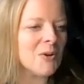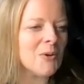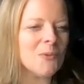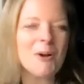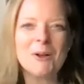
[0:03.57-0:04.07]

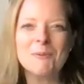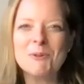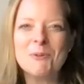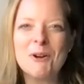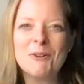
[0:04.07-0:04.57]
Welcome to
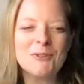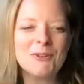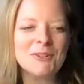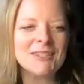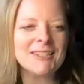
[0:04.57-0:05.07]
our
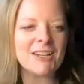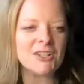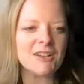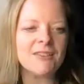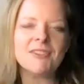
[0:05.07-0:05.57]
first
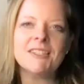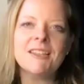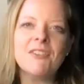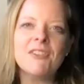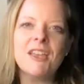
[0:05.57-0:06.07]
session of the
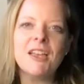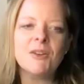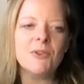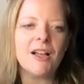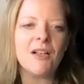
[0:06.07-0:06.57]
7th
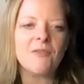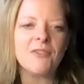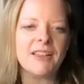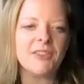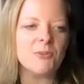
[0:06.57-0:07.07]
Annual Health
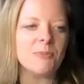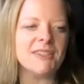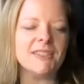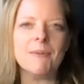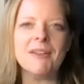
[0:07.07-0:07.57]
Philanthropy
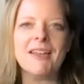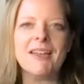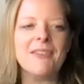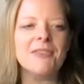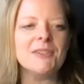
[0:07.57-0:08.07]
Summit.
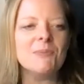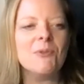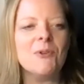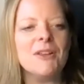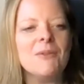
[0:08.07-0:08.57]
And this
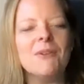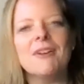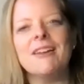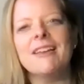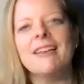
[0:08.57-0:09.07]
morning, we're going
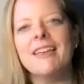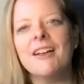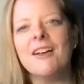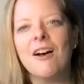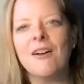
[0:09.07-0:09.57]
to kick
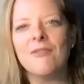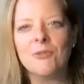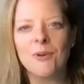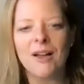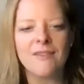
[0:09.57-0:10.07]
off
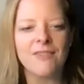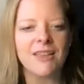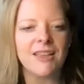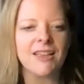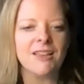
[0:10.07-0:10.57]

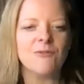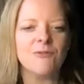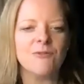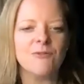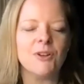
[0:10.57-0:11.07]
Thriving in
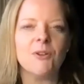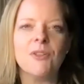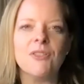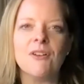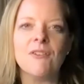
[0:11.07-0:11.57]

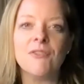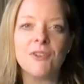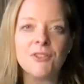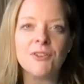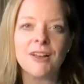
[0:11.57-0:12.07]
VUCA with a
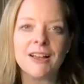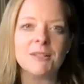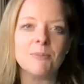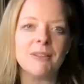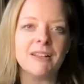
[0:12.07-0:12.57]
further
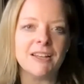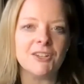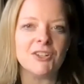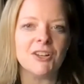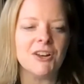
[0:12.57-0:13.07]

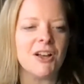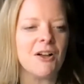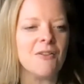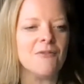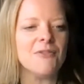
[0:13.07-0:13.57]
explanation
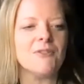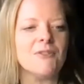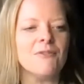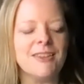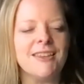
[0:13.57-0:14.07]
of
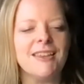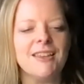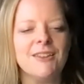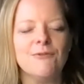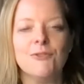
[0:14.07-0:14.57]
the V
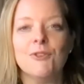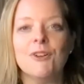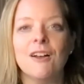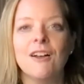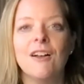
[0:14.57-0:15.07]
in
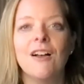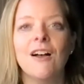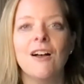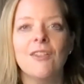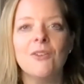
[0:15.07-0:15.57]
VUCA,
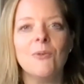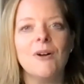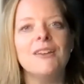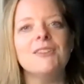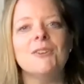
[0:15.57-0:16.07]

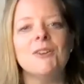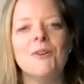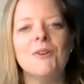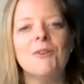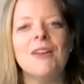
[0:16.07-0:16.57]
otherwise
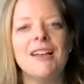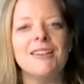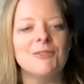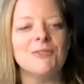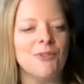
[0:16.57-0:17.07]
known
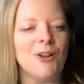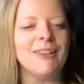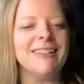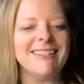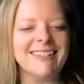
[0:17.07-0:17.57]
as
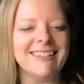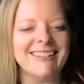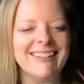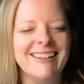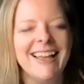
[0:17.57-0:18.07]

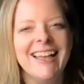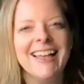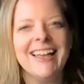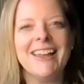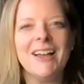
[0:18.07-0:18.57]
volatility,
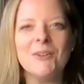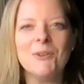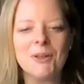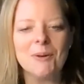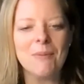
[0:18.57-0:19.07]
and how
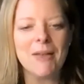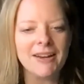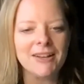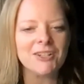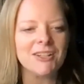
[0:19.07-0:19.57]
you can
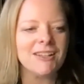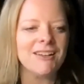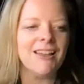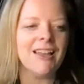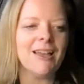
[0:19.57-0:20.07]
manage
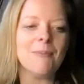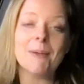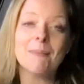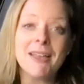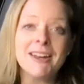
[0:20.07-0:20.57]
it. And
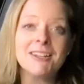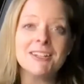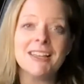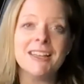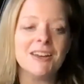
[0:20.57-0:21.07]
by
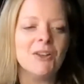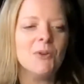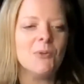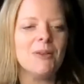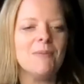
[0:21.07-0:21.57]
managing it,
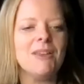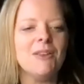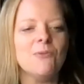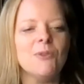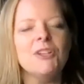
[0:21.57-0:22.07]
we
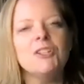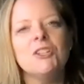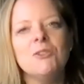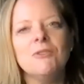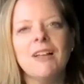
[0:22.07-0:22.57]
mean reach
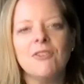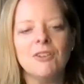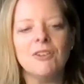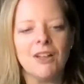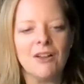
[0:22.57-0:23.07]
a new
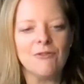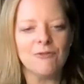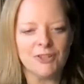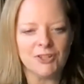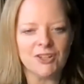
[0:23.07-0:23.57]
level
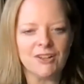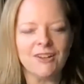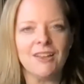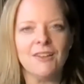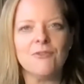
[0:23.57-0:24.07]
of
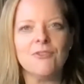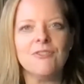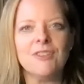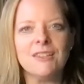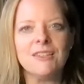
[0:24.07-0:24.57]
vision. And
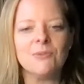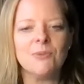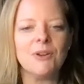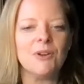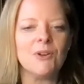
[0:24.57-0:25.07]
for
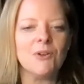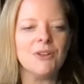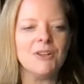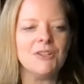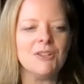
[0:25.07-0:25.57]
this, we are
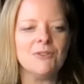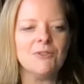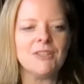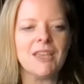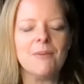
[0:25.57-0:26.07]
going to
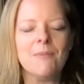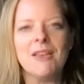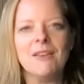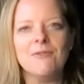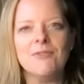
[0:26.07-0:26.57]
use
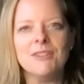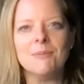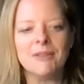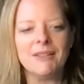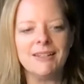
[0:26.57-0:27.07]
campaign
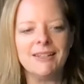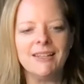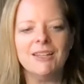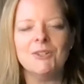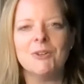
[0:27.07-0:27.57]

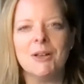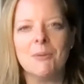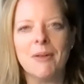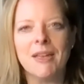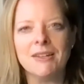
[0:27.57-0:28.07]
feasibility
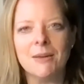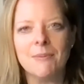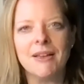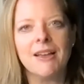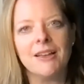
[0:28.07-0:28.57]
during a
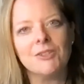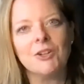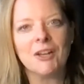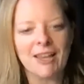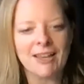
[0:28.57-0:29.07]
pandemic
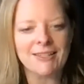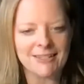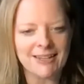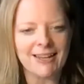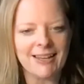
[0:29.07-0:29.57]
as our
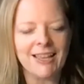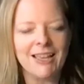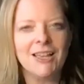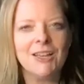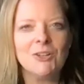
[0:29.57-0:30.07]
case study.